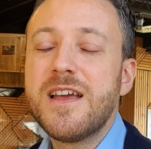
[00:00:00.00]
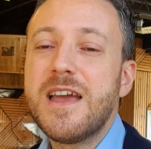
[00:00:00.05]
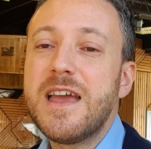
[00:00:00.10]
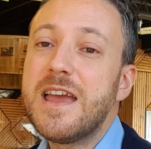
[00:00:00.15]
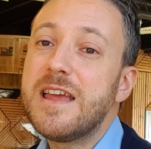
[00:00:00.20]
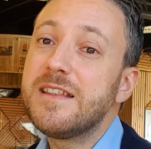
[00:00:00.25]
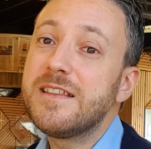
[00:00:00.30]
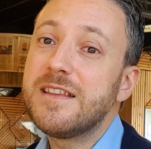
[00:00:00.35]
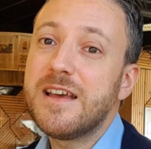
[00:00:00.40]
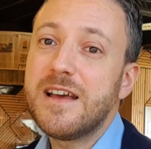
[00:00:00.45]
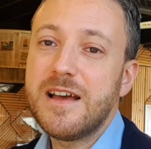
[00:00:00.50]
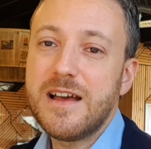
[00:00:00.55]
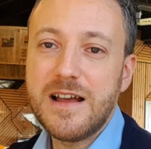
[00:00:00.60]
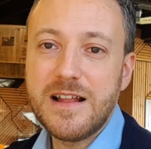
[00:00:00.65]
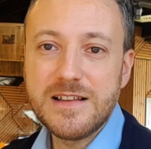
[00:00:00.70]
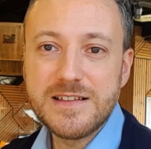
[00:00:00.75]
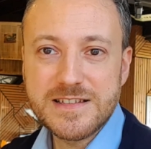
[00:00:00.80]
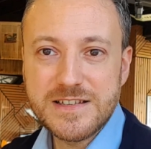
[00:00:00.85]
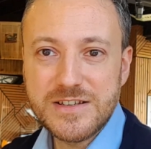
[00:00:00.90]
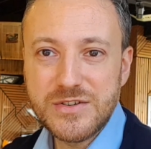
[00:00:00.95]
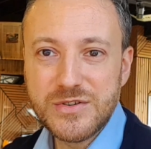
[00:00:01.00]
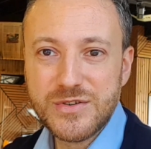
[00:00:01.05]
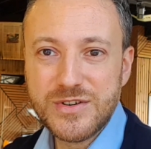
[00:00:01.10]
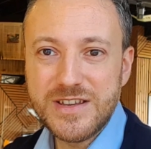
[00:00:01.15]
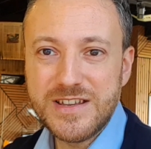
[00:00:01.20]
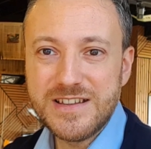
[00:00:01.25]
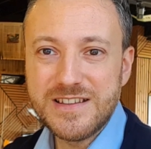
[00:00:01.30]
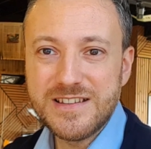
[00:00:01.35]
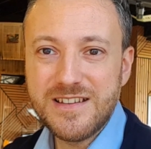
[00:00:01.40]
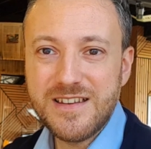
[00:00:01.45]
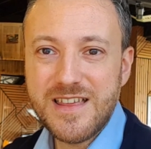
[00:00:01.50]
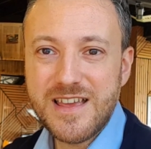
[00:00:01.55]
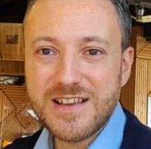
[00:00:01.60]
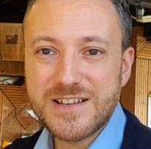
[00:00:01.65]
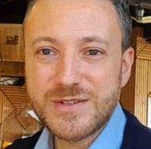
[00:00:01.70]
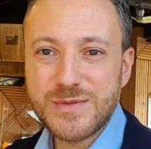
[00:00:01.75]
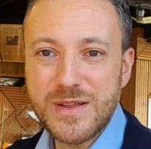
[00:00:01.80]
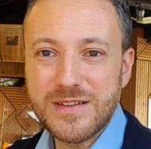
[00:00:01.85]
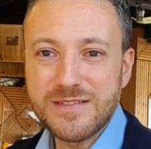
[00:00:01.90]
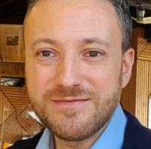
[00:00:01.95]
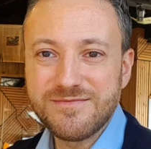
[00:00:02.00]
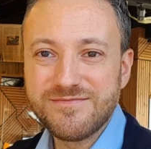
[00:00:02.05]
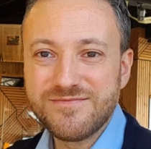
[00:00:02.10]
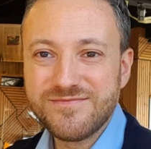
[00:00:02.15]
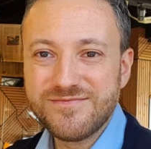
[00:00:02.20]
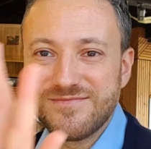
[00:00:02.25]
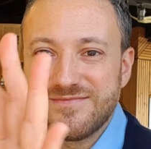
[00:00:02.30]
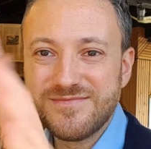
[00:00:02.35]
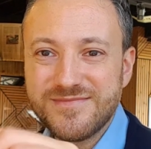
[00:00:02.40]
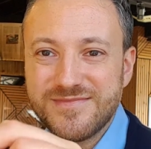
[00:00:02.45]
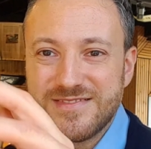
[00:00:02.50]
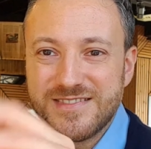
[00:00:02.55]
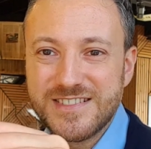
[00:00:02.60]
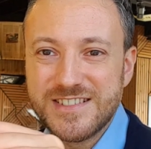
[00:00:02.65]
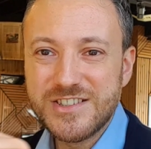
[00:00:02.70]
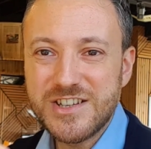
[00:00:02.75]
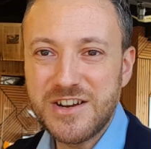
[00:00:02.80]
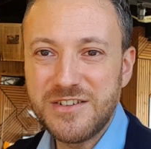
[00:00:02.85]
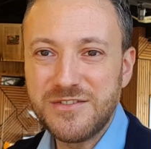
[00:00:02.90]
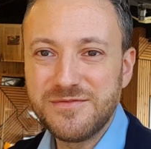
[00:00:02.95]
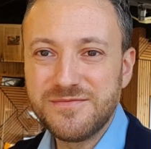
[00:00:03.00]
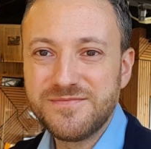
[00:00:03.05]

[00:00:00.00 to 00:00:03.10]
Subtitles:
And I'll see you in the next one. Ciao.